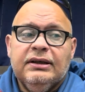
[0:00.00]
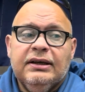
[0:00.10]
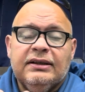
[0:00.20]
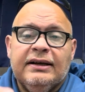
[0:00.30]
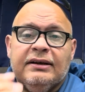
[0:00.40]

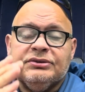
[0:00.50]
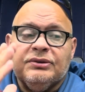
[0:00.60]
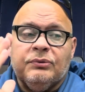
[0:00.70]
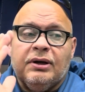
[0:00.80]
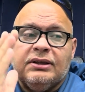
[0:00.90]
Allows you to
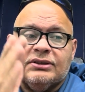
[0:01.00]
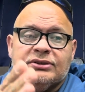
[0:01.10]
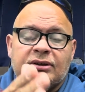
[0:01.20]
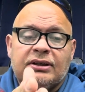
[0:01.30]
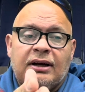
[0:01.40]
work a
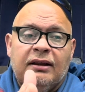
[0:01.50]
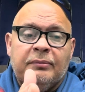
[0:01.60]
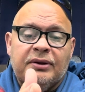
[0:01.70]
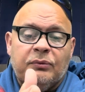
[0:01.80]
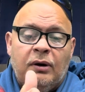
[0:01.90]
certain column
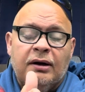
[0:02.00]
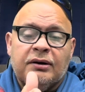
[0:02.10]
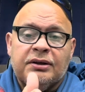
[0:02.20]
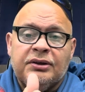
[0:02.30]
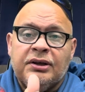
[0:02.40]
of the
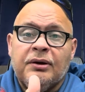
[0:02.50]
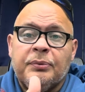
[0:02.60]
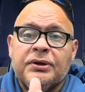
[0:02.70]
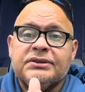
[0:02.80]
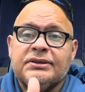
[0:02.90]
water and you can go
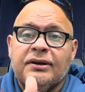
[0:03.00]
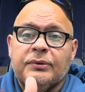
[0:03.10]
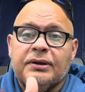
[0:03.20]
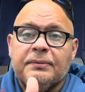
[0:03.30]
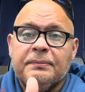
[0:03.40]
pretty slow
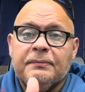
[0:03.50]
with it.